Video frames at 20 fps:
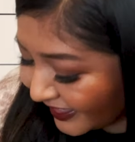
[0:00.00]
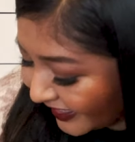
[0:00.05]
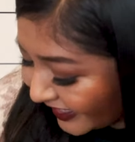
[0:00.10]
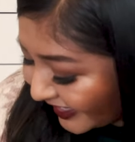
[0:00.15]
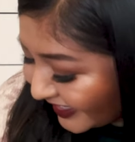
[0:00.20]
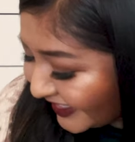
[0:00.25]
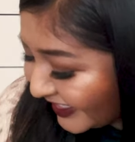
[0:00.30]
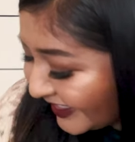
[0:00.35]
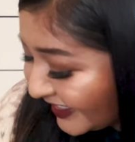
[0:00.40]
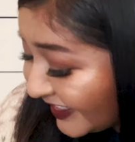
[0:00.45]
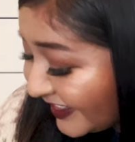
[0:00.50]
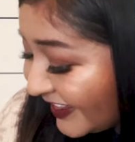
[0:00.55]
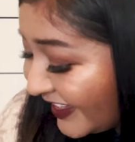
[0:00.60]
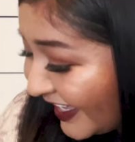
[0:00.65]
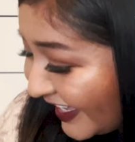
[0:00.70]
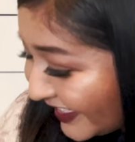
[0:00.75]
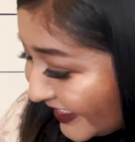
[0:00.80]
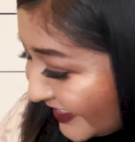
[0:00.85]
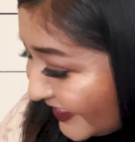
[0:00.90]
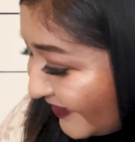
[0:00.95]
And then the
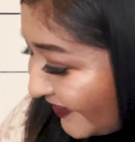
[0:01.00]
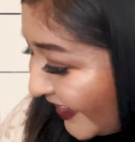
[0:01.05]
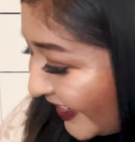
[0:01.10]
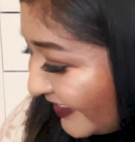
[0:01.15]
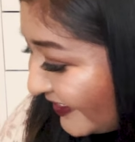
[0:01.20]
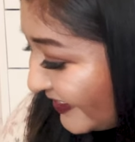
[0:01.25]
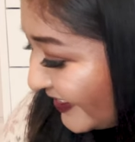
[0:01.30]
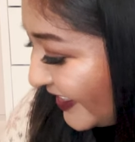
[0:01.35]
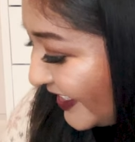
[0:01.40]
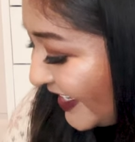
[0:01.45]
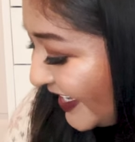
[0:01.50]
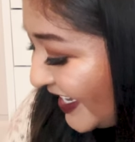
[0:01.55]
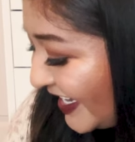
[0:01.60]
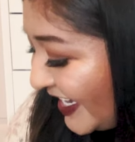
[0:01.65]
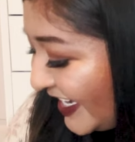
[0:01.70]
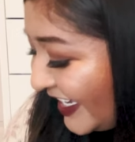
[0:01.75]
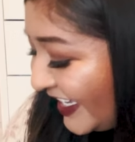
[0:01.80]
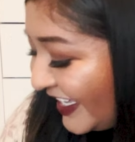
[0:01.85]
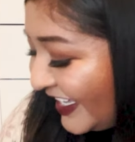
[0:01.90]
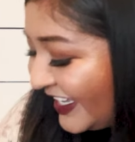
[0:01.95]
last final
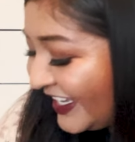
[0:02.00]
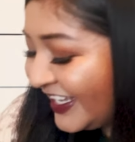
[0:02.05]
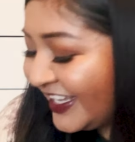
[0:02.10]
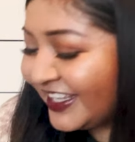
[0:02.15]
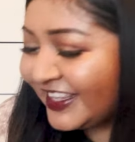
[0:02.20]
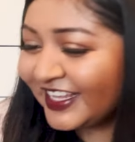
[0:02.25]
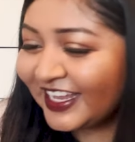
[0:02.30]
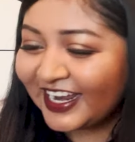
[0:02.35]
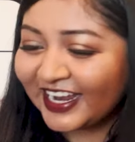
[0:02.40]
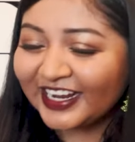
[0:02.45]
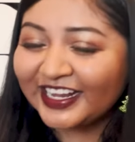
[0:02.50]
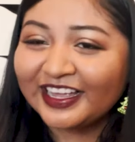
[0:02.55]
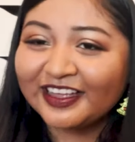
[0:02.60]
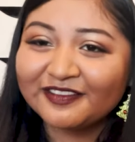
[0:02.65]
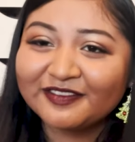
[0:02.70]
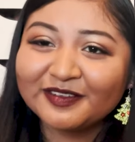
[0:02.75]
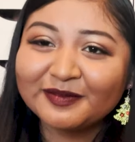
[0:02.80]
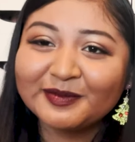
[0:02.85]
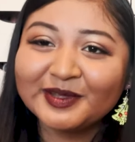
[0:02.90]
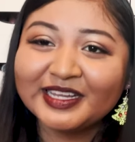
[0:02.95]
thing that I got
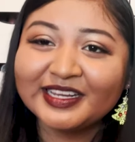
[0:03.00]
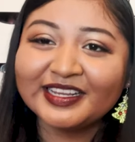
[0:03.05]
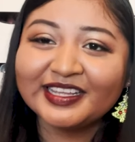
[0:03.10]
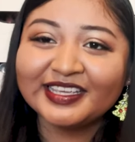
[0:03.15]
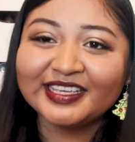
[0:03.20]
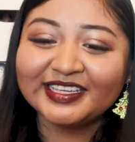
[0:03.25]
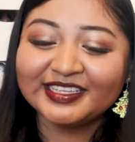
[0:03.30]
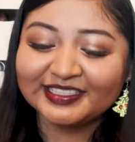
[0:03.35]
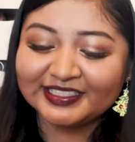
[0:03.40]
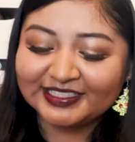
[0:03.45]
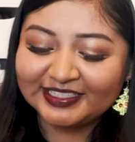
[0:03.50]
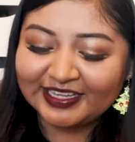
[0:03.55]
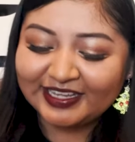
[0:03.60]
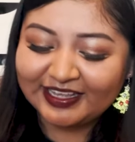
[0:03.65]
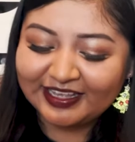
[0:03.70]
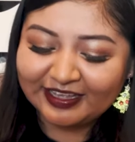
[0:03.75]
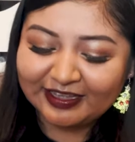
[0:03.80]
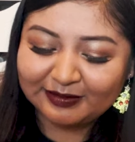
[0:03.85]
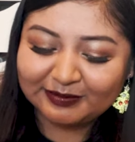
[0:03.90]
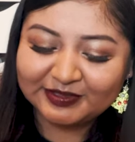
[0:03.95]
for my niece,
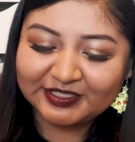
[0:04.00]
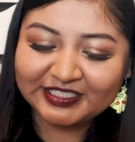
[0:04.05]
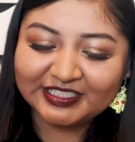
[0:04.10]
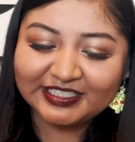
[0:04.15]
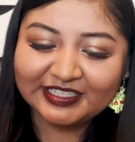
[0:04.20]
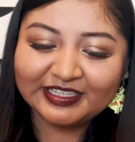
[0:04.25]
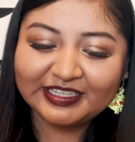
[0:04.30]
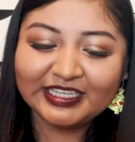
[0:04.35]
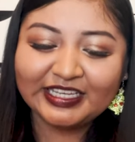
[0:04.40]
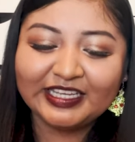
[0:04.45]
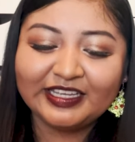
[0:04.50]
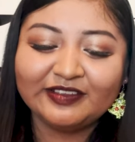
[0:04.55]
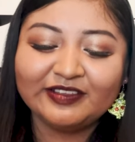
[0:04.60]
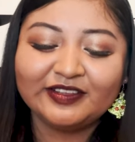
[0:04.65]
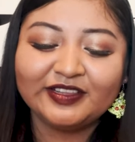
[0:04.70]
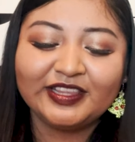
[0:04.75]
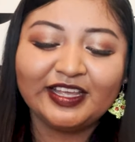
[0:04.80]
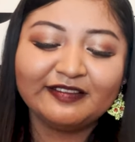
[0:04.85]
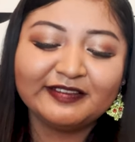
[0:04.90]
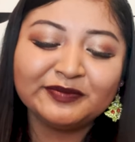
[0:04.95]
um, she
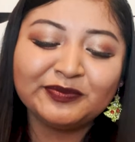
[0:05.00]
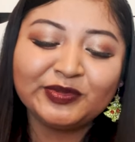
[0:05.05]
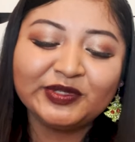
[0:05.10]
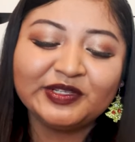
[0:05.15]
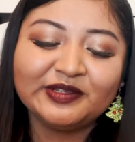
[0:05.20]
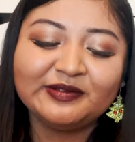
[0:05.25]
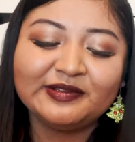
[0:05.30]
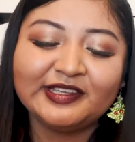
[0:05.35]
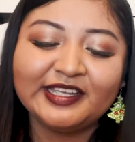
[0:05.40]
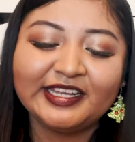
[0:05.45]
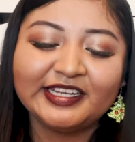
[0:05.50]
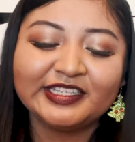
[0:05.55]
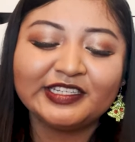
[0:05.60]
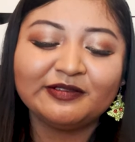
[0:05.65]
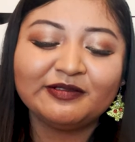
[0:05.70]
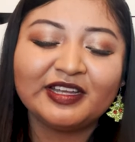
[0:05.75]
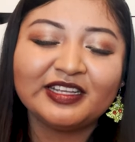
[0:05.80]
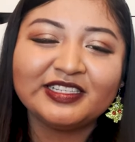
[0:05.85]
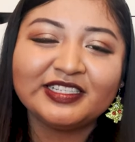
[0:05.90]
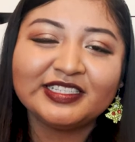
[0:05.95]
loves Bluey. She
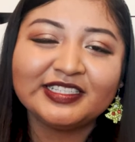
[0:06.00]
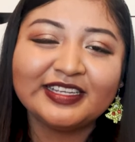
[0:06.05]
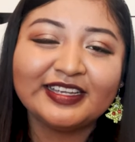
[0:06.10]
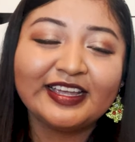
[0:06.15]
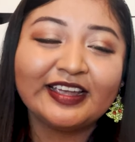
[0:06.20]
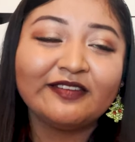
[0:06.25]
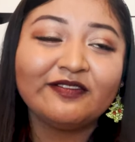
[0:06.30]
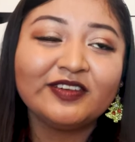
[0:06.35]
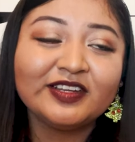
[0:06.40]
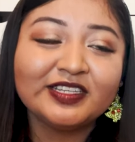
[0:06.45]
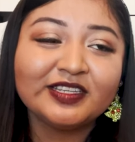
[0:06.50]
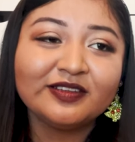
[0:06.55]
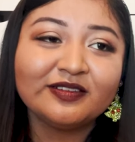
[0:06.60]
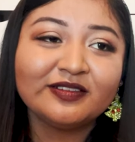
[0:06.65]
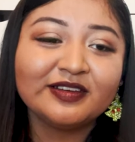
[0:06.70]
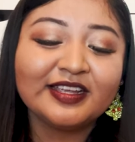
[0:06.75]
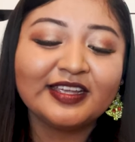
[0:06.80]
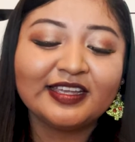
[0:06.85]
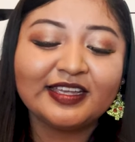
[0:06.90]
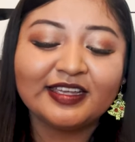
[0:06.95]
watches it every
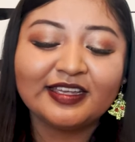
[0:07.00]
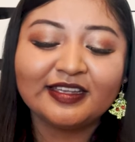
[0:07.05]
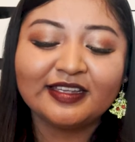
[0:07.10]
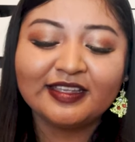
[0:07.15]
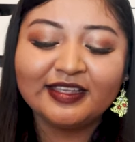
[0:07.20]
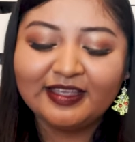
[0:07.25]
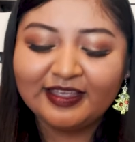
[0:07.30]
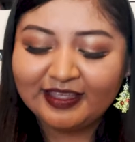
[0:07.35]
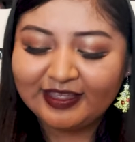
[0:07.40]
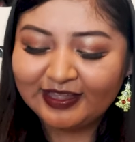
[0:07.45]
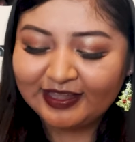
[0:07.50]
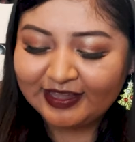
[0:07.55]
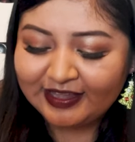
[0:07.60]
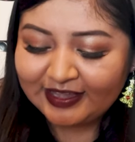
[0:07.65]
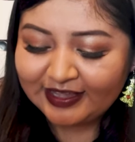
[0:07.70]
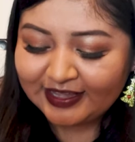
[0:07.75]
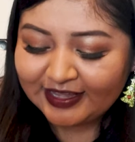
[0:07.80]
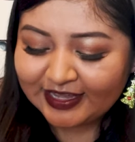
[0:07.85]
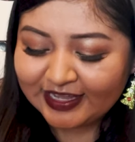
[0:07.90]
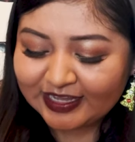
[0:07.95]
single day.
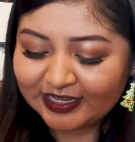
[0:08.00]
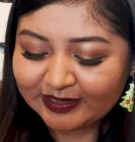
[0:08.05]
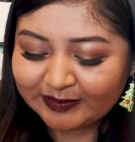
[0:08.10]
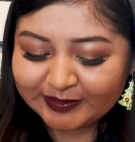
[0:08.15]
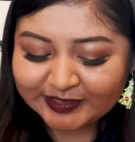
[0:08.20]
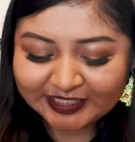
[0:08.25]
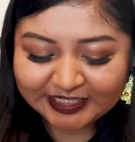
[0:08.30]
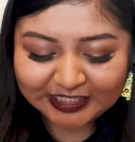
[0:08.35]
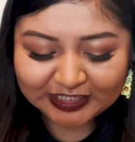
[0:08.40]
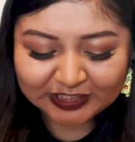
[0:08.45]
Um, she